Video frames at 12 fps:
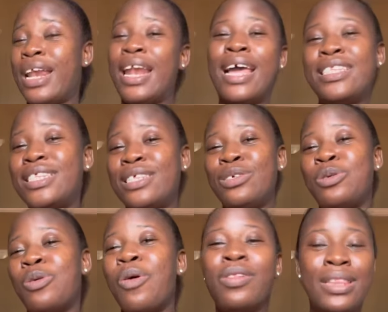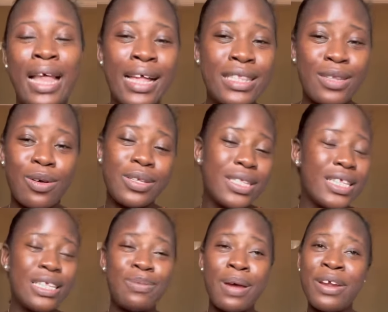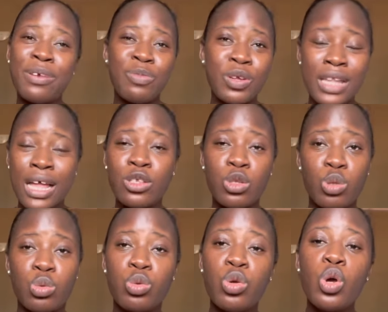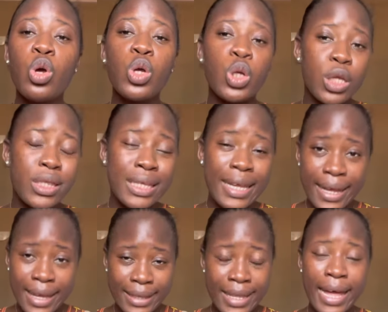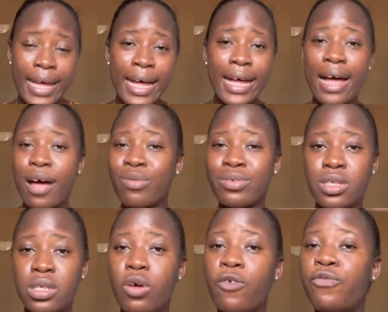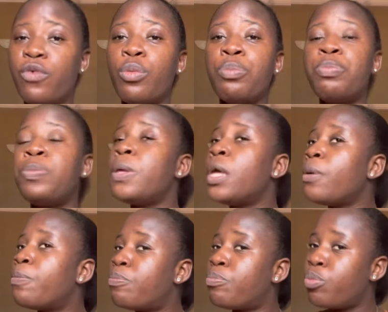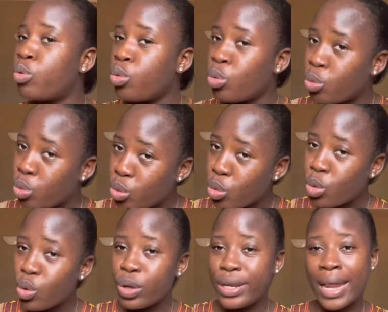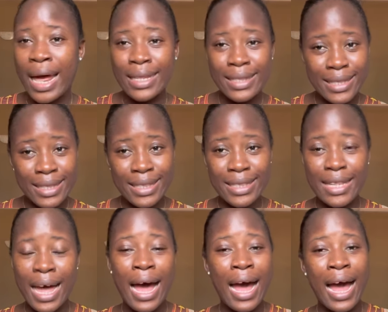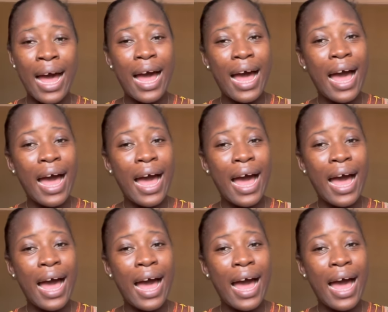enlighten you on that, because it's very important to take counsel from people that are